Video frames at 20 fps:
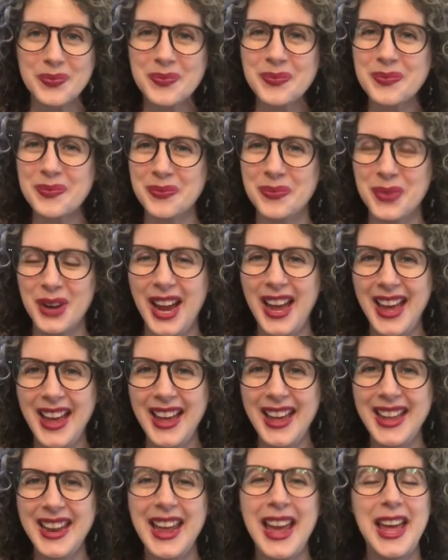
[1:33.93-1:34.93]

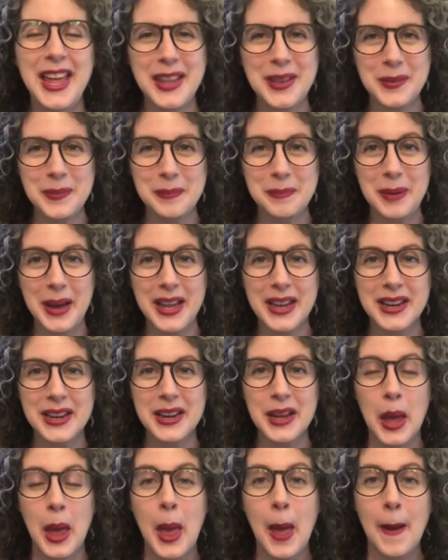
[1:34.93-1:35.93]
Bread and butter,
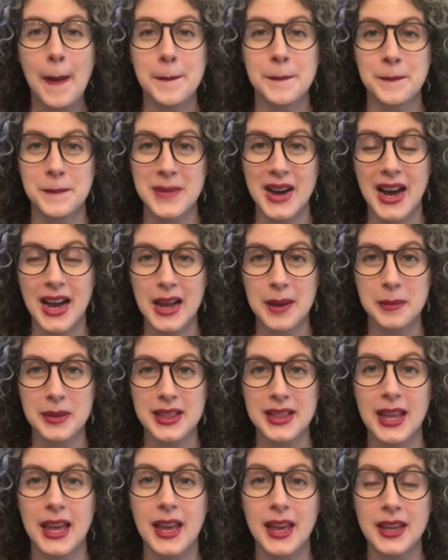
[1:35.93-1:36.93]

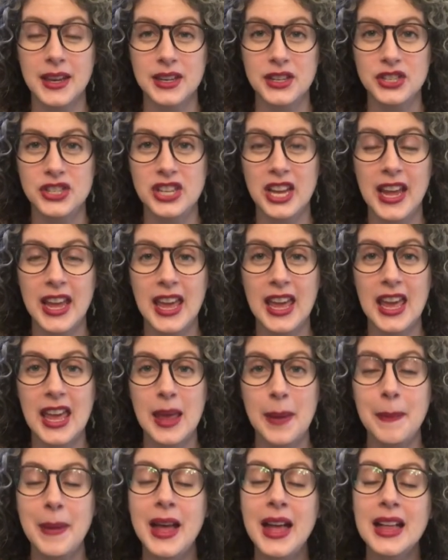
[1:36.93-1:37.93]
marmalade and
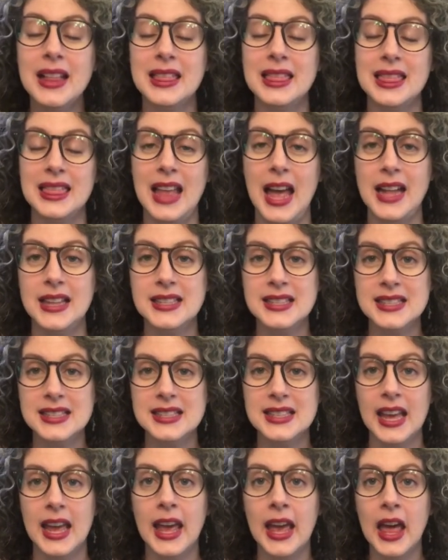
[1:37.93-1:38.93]
jam. Let's
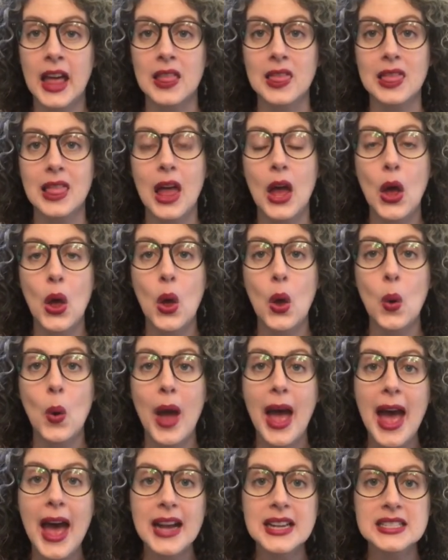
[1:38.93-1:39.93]
say hello
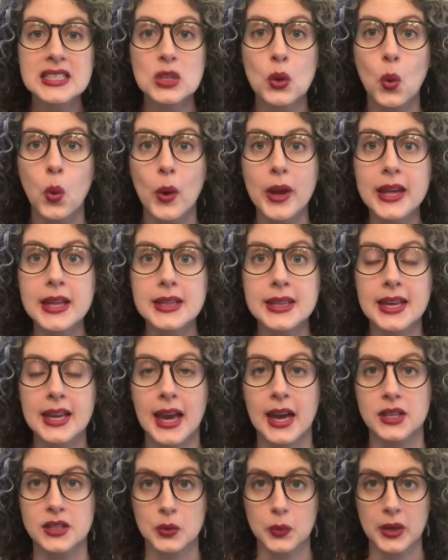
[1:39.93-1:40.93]
as quickly
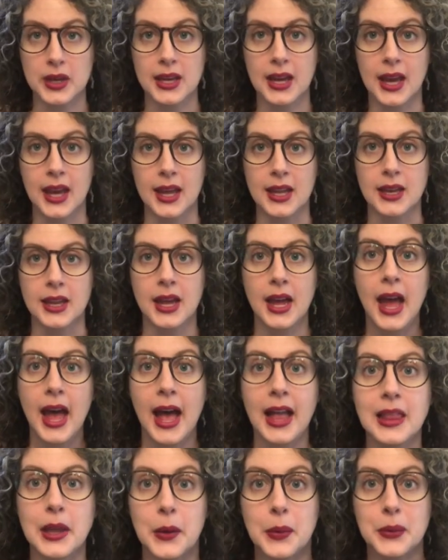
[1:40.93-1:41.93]
as we can.
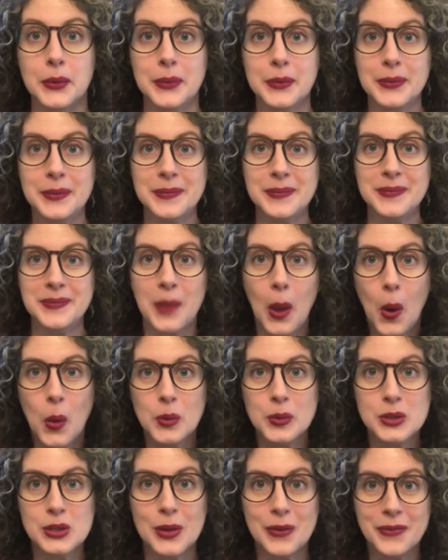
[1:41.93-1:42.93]
Hello. Oh,
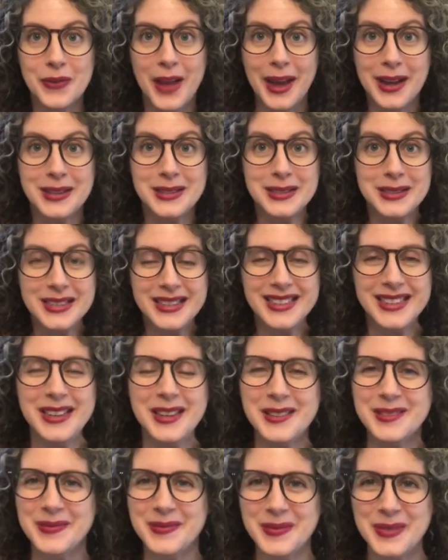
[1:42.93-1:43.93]
so fast.
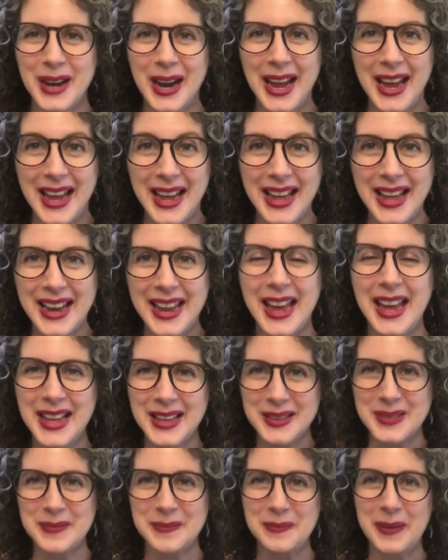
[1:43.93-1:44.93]
Bread
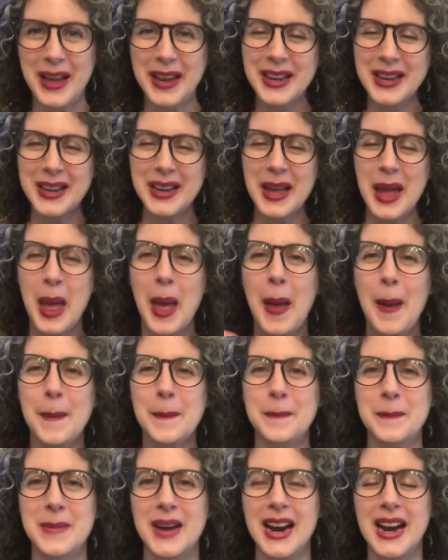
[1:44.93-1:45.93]
and butter,
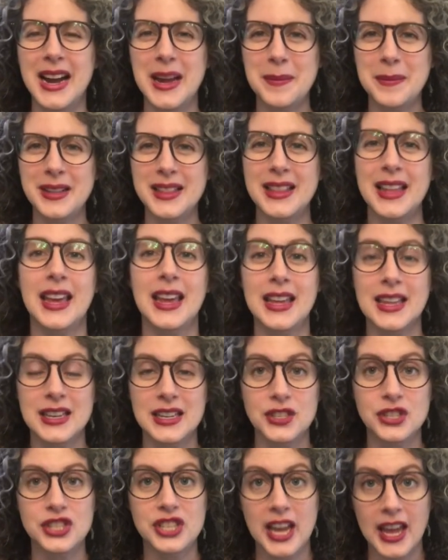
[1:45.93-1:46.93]
marmalade
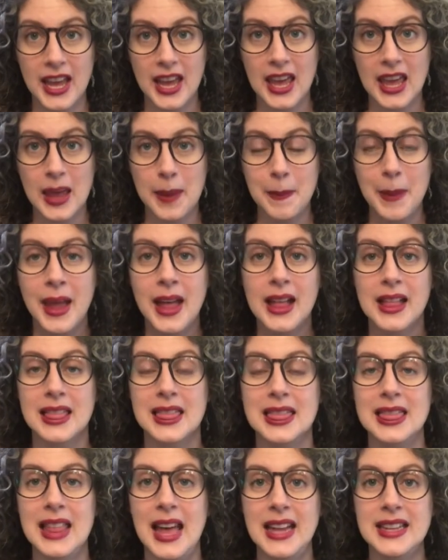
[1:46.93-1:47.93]
and jam.
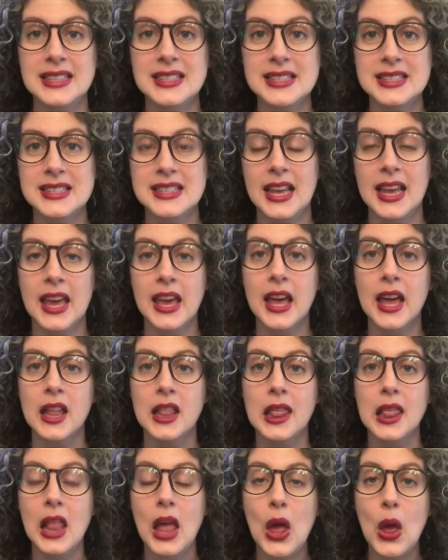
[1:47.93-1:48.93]
Let's say
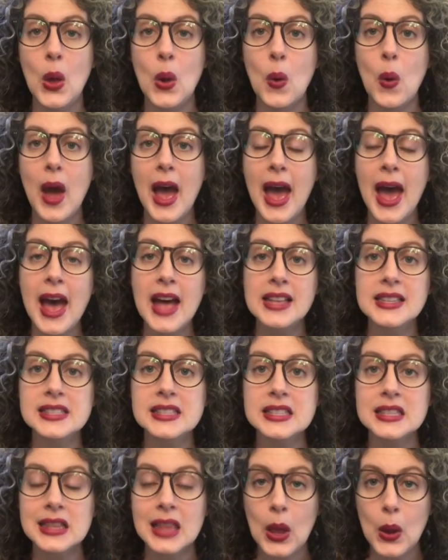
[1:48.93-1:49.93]
hello as
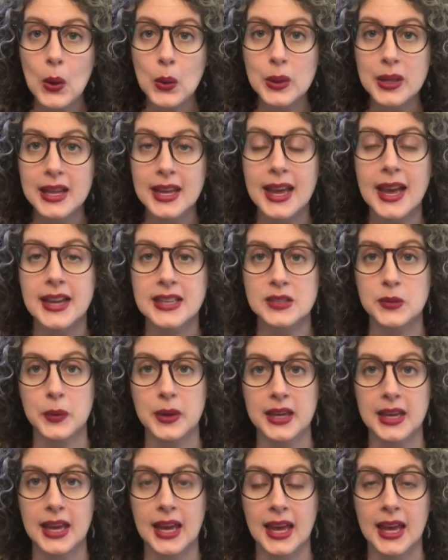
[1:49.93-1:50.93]
slowly as we
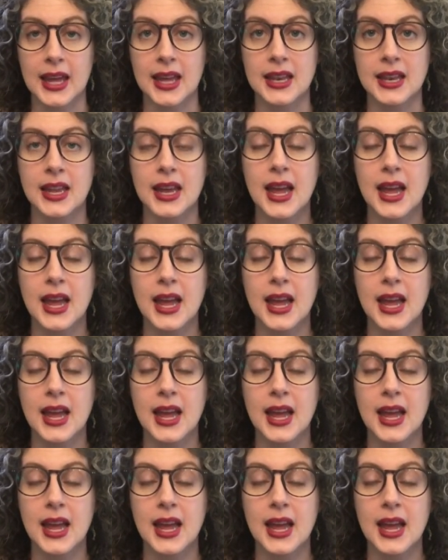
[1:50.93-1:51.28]
can.